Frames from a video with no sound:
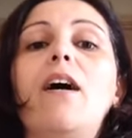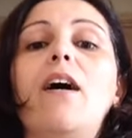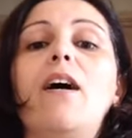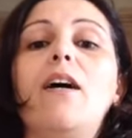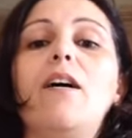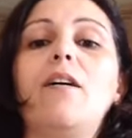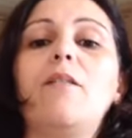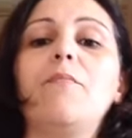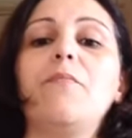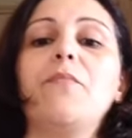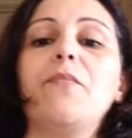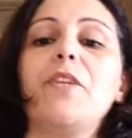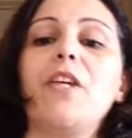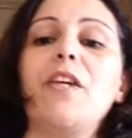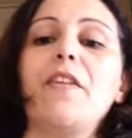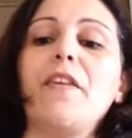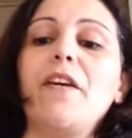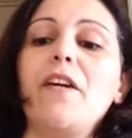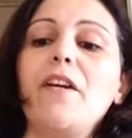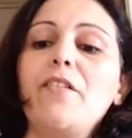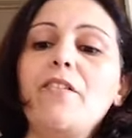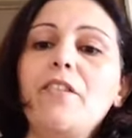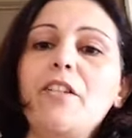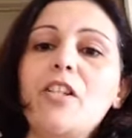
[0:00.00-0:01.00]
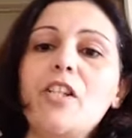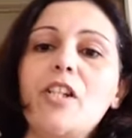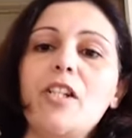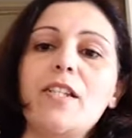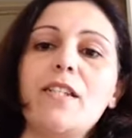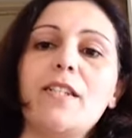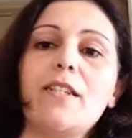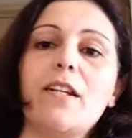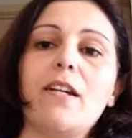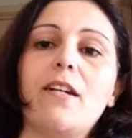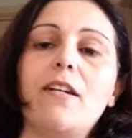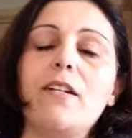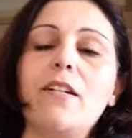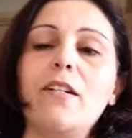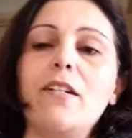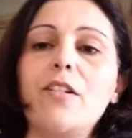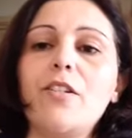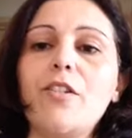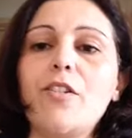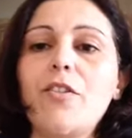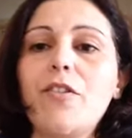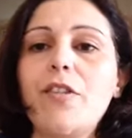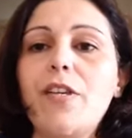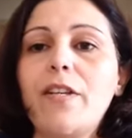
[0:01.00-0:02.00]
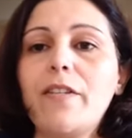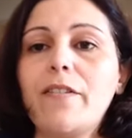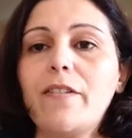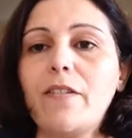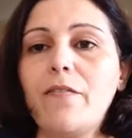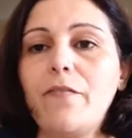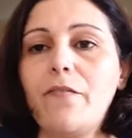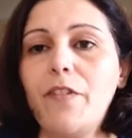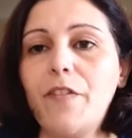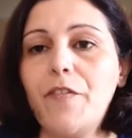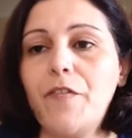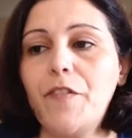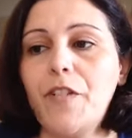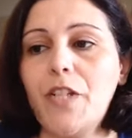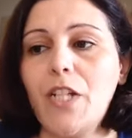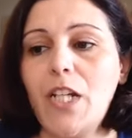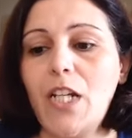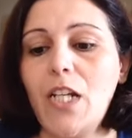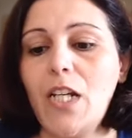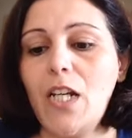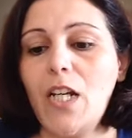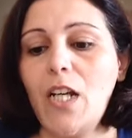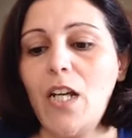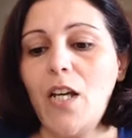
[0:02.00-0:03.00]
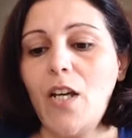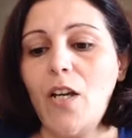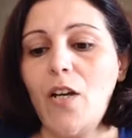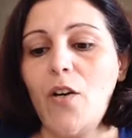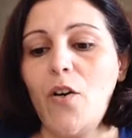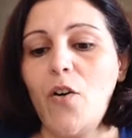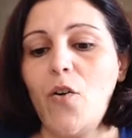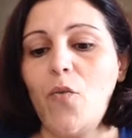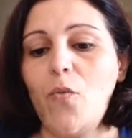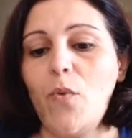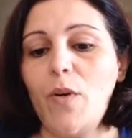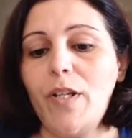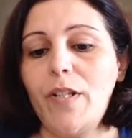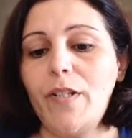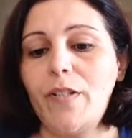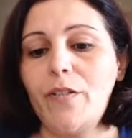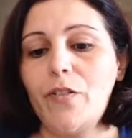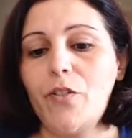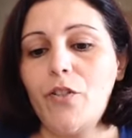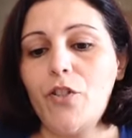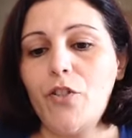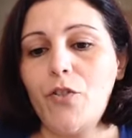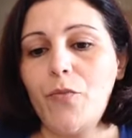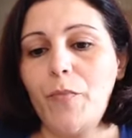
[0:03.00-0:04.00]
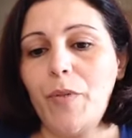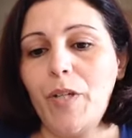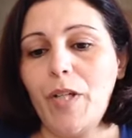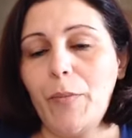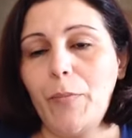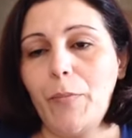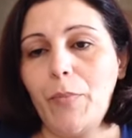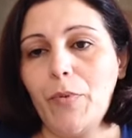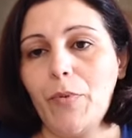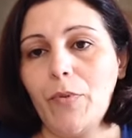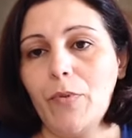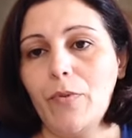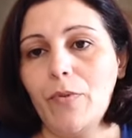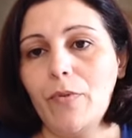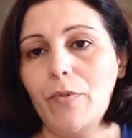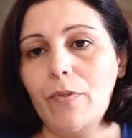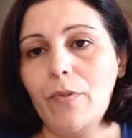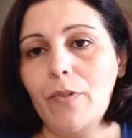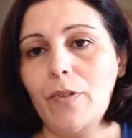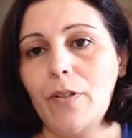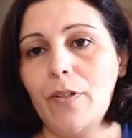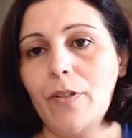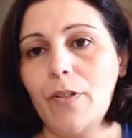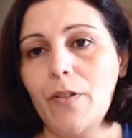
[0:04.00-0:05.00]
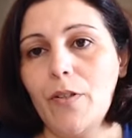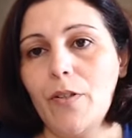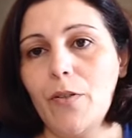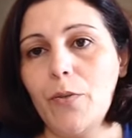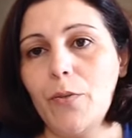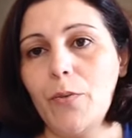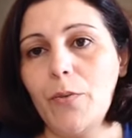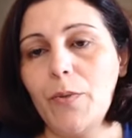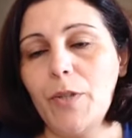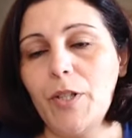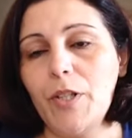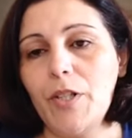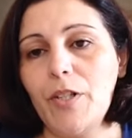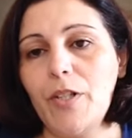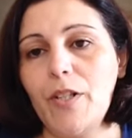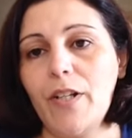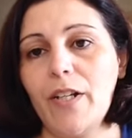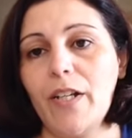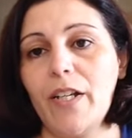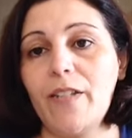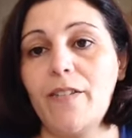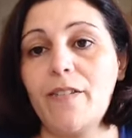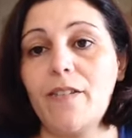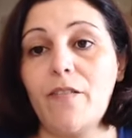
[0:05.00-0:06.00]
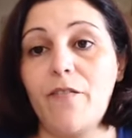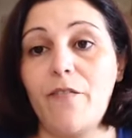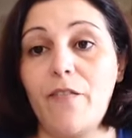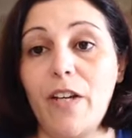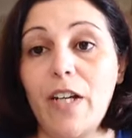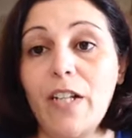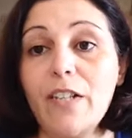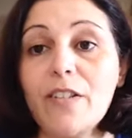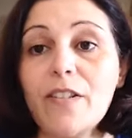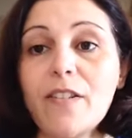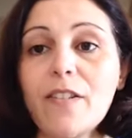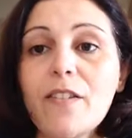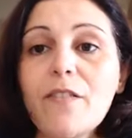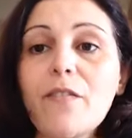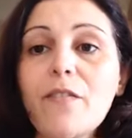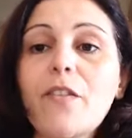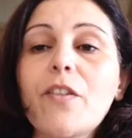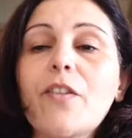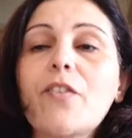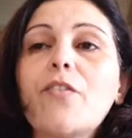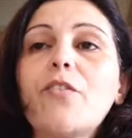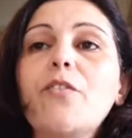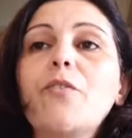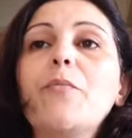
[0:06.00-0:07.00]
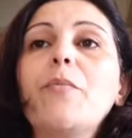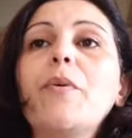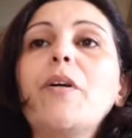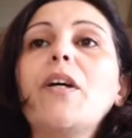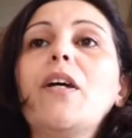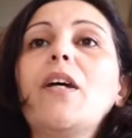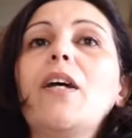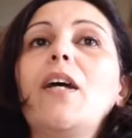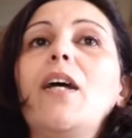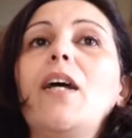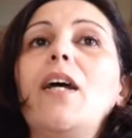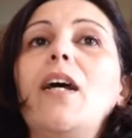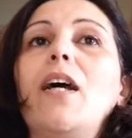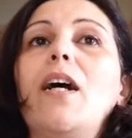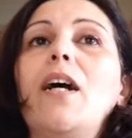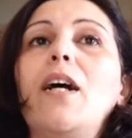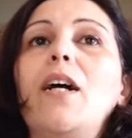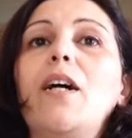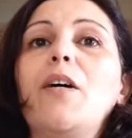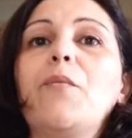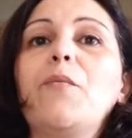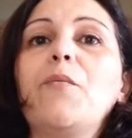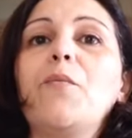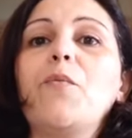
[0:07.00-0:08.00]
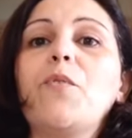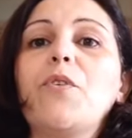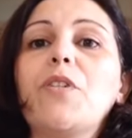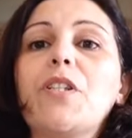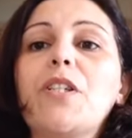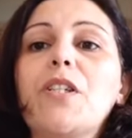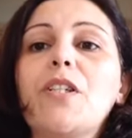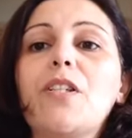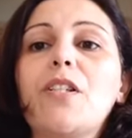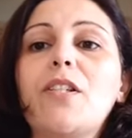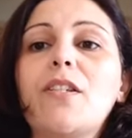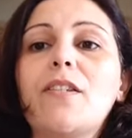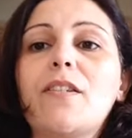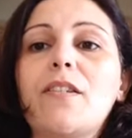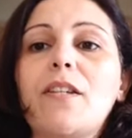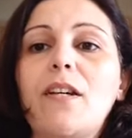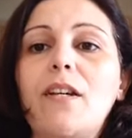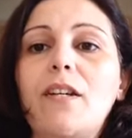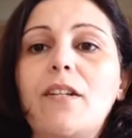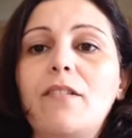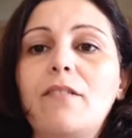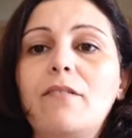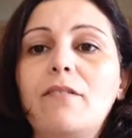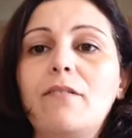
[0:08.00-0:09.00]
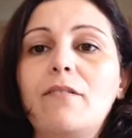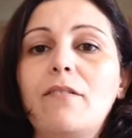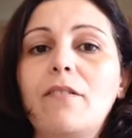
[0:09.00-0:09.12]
Now they originally started in 2015 when two people who were, I guess, the founders of the group wanted to start